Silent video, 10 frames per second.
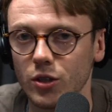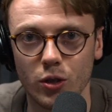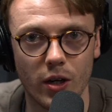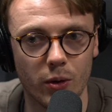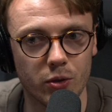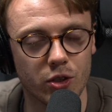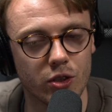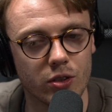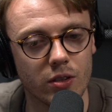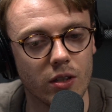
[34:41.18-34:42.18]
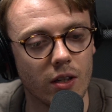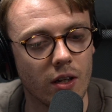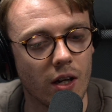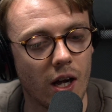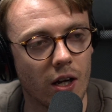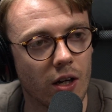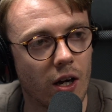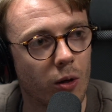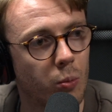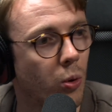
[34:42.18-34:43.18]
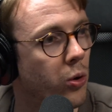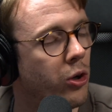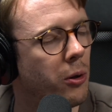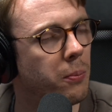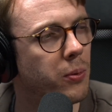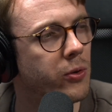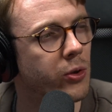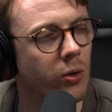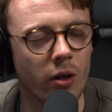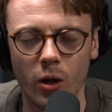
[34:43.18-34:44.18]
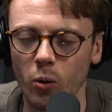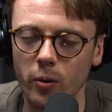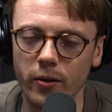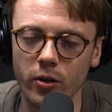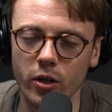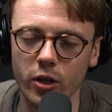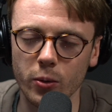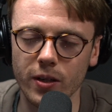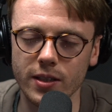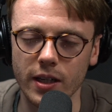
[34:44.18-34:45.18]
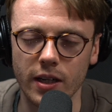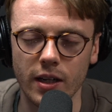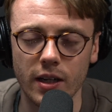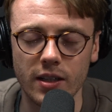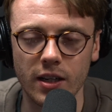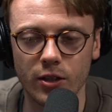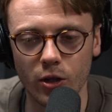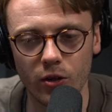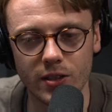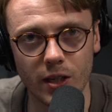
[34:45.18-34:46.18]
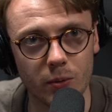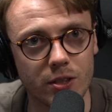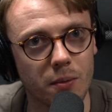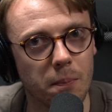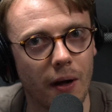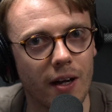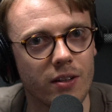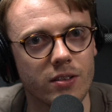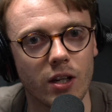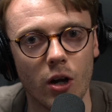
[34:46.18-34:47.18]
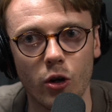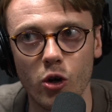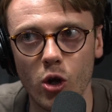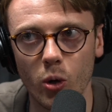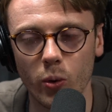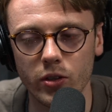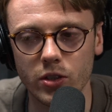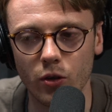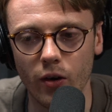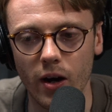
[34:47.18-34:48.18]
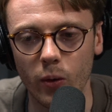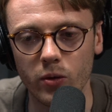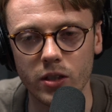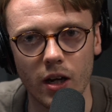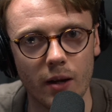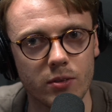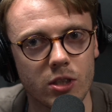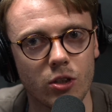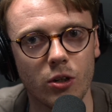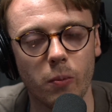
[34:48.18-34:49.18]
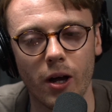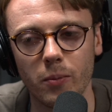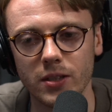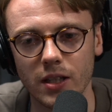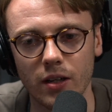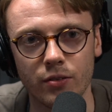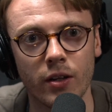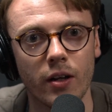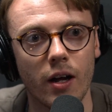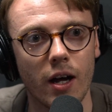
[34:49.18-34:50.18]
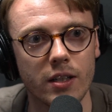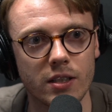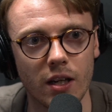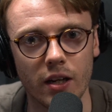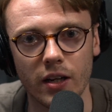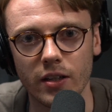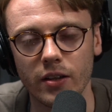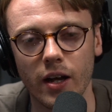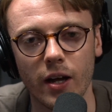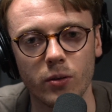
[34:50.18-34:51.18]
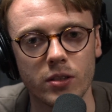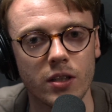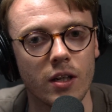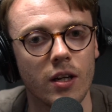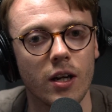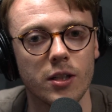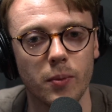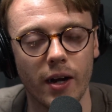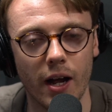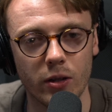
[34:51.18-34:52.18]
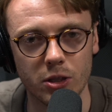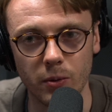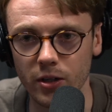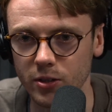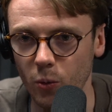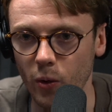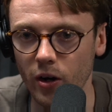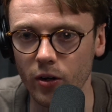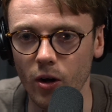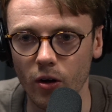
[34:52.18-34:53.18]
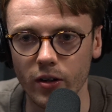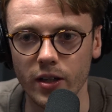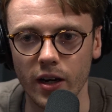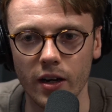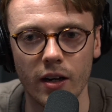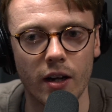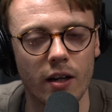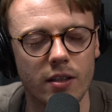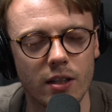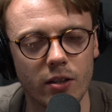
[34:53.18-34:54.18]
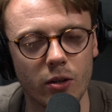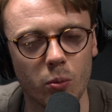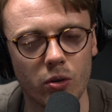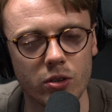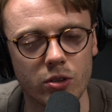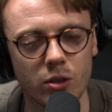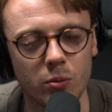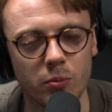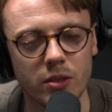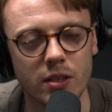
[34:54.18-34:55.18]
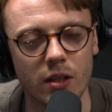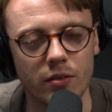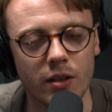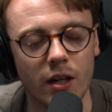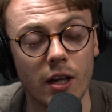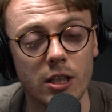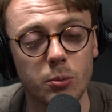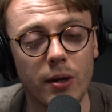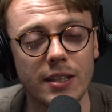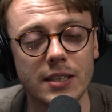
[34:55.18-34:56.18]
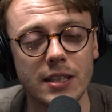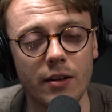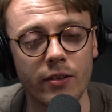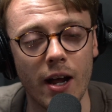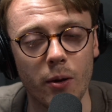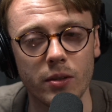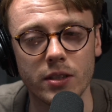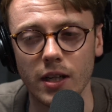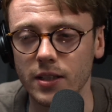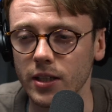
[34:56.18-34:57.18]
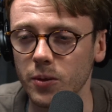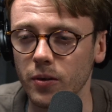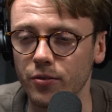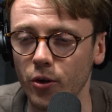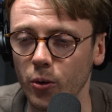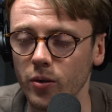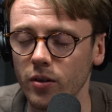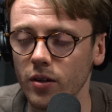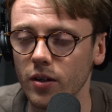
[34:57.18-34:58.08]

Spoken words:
So I was just, I woke up, thought, what am I going to do today? Get in contact with some pals? No one's around. I'm stuck by myself, isolated in the house, as my housemate is away on holiday. Didn't know what to do with myself. Spent 7 hours that day on my phone.